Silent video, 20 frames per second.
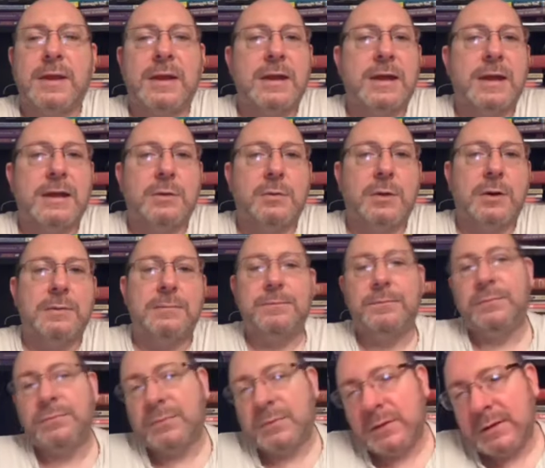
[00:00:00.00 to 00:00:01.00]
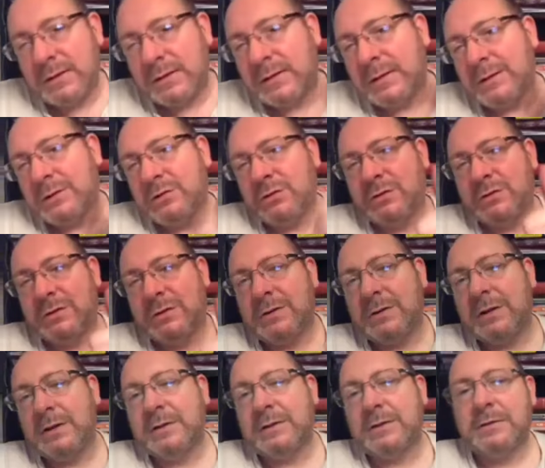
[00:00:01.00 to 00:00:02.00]
Anyway, see you
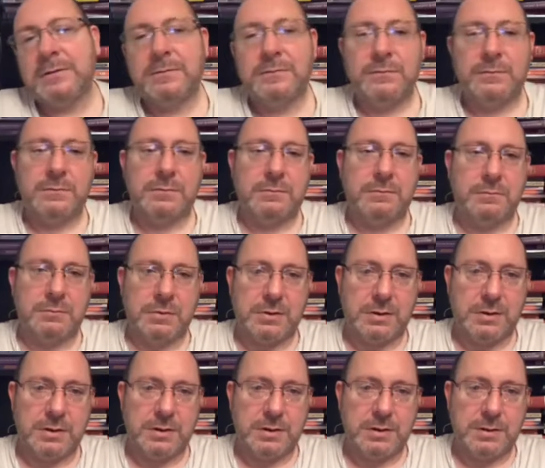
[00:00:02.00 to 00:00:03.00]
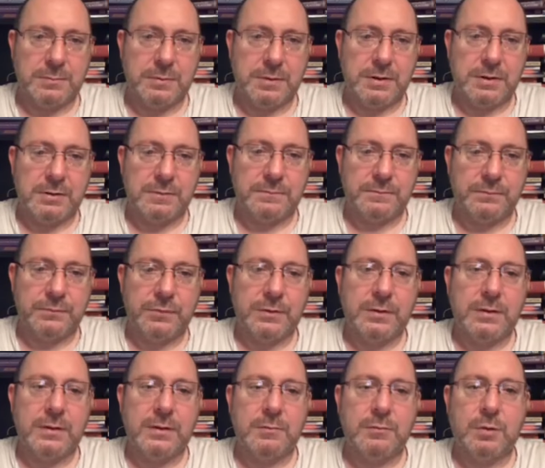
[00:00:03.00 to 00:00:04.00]
later. Bye bye.
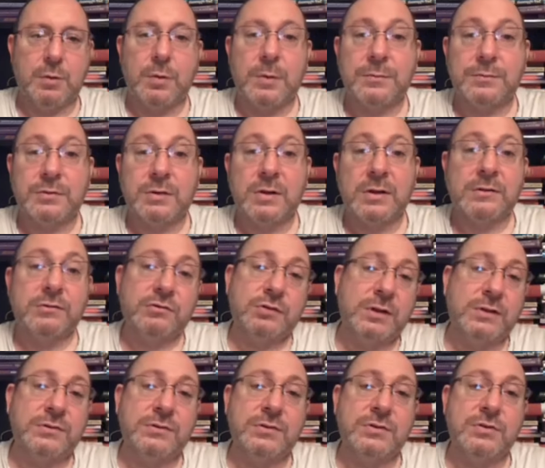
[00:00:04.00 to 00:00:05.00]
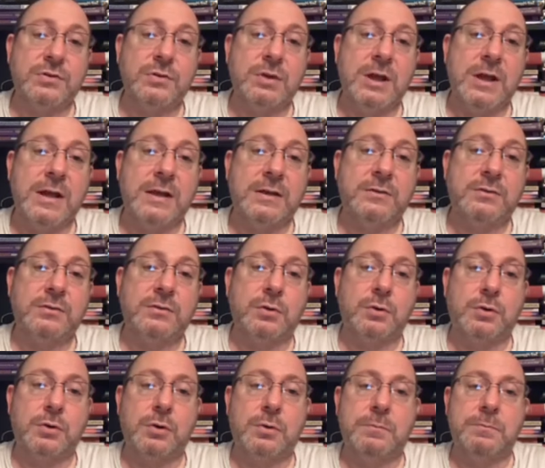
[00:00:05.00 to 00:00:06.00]
My website is jason new land dot
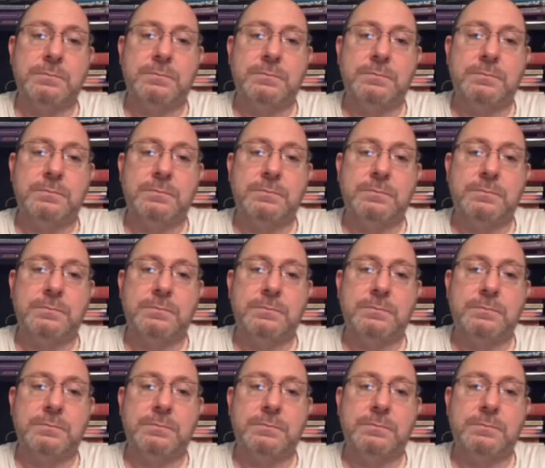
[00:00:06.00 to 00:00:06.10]
com.